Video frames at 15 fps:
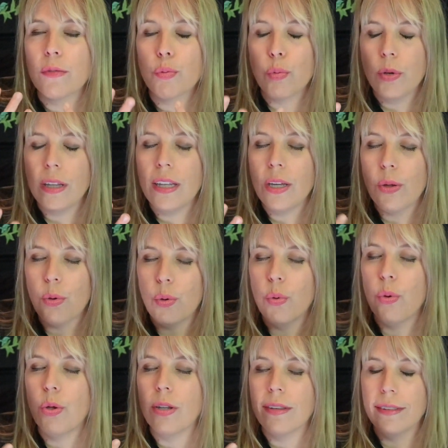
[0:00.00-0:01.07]
these really
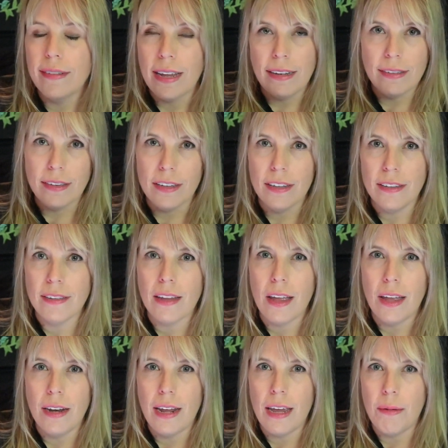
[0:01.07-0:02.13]
cool stencils
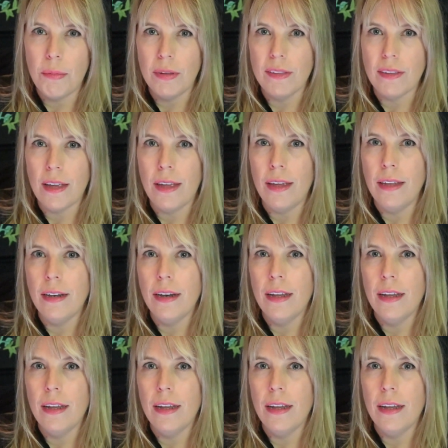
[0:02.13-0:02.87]
on Amazon